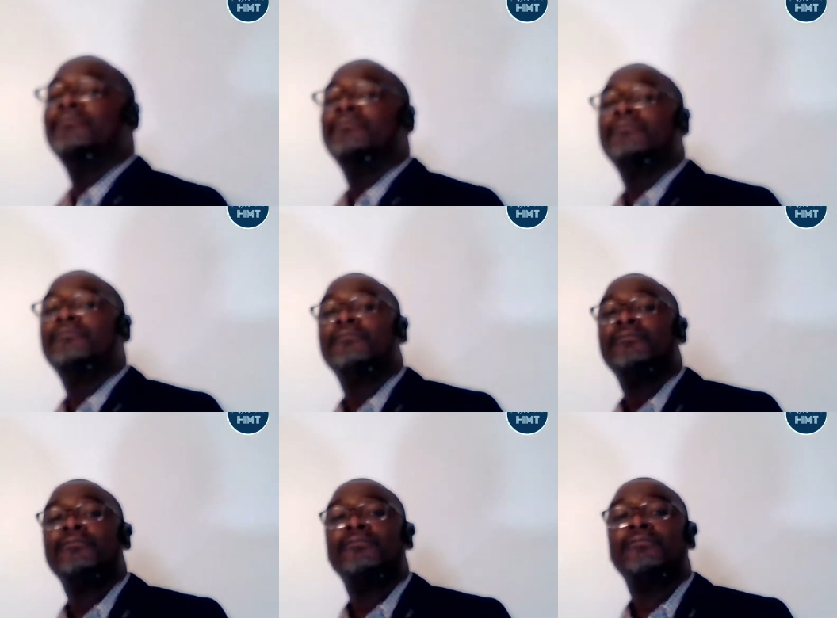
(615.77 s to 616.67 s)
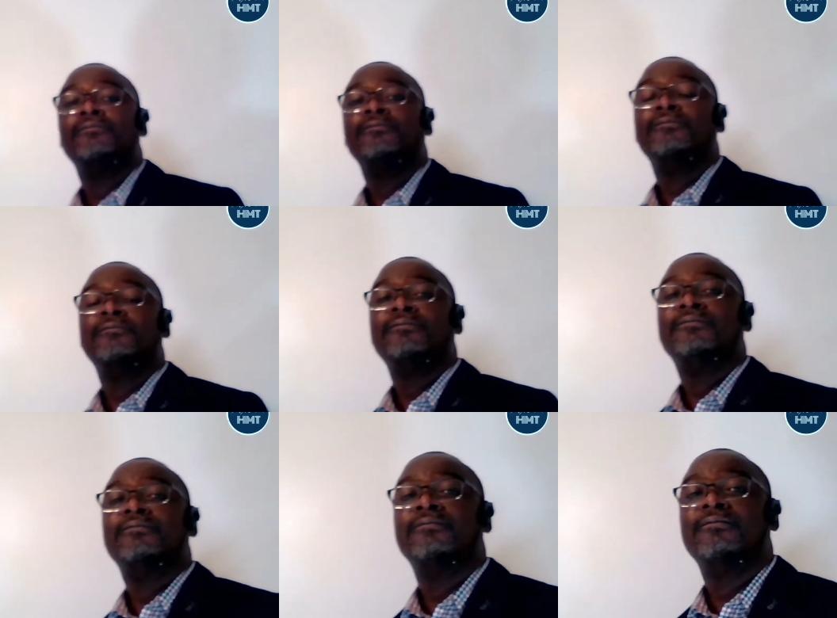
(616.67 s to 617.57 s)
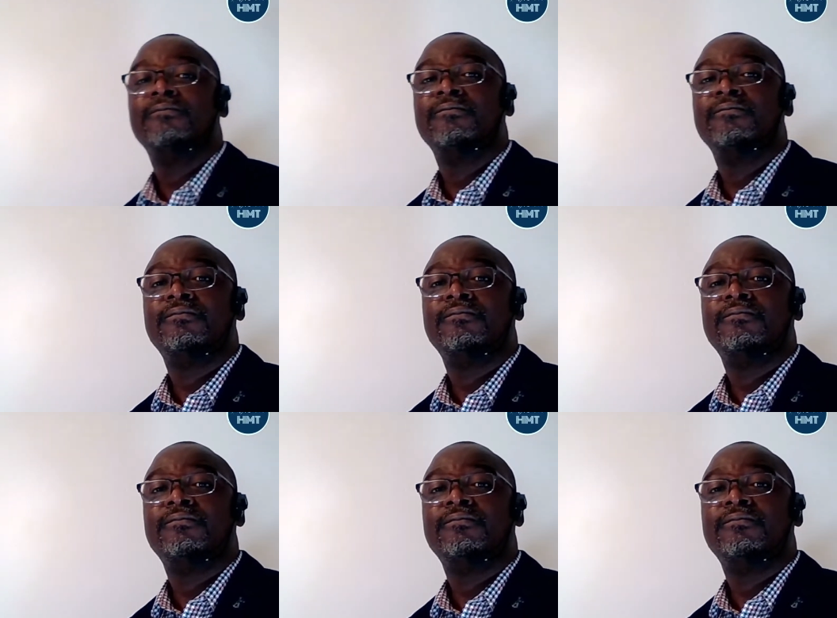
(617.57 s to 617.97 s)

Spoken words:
(no one is talking)